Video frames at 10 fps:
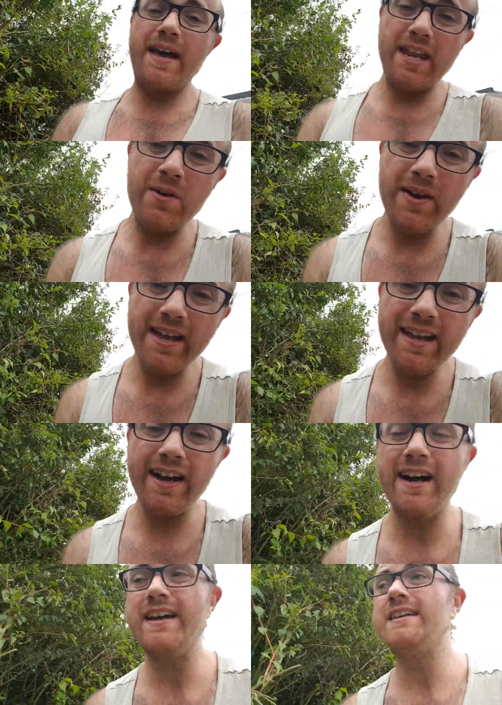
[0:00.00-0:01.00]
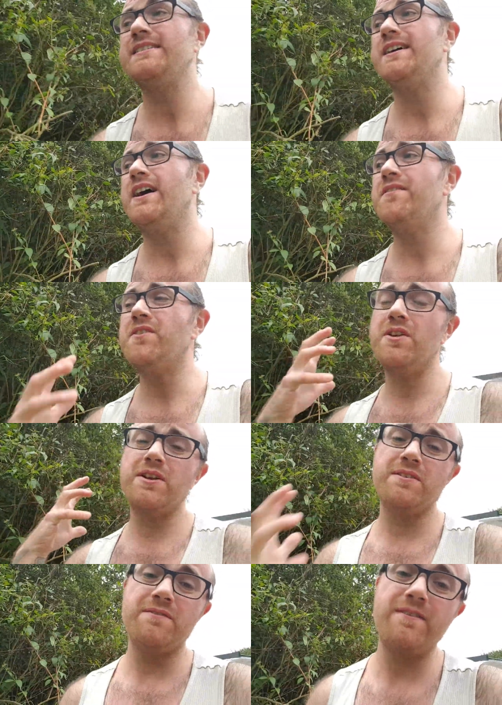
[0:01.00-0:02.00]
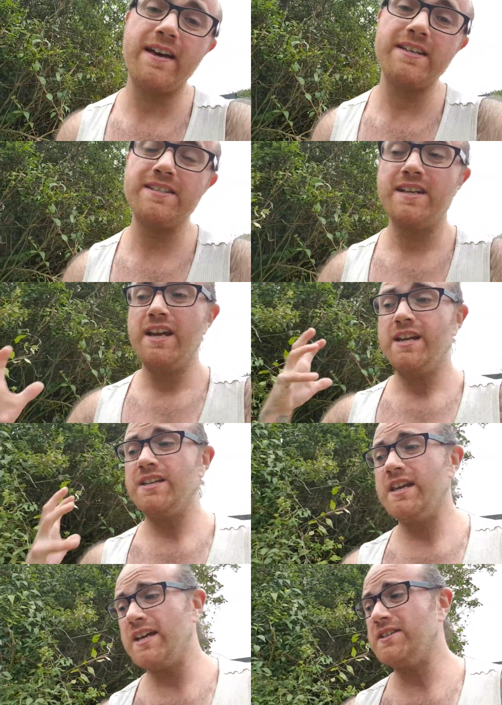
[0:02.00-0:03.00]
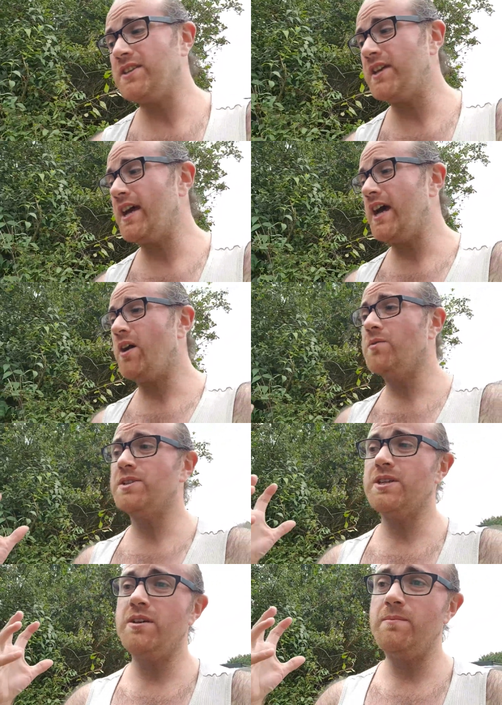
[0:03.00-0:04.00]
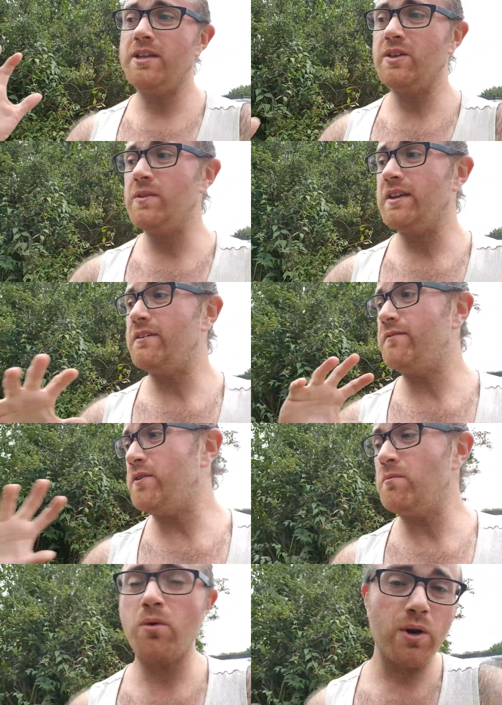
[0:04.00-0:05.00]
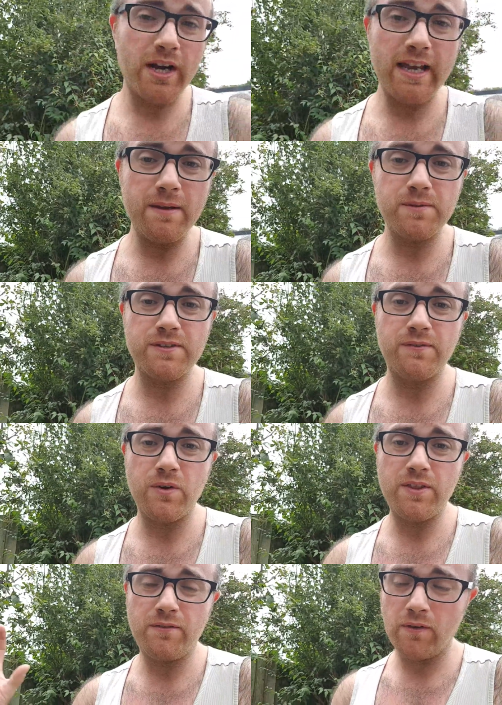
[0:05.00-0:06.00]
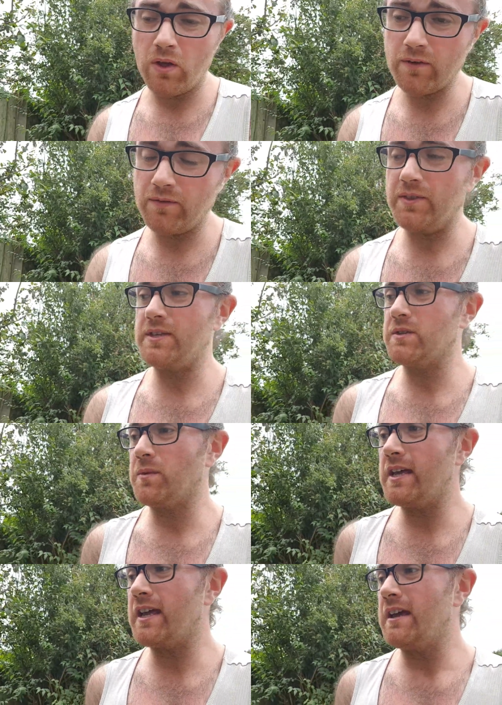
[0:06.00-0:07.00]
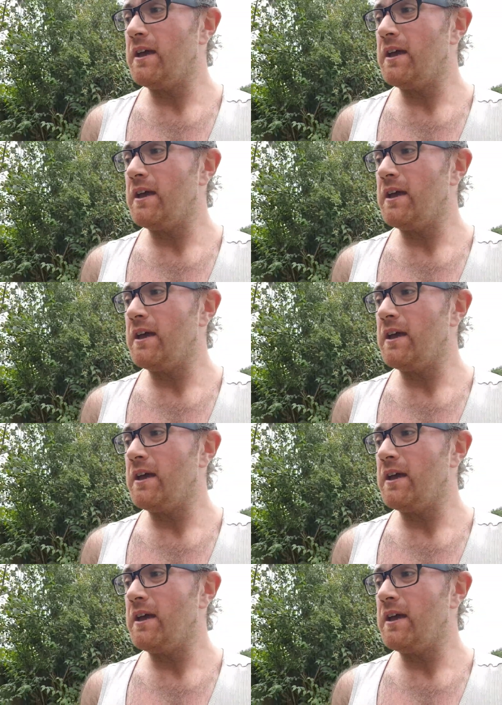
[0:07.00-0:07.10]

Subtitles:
anyway, guys, I've got to confess, yesterday I was going to be doing a few more clips for the vlog for this week,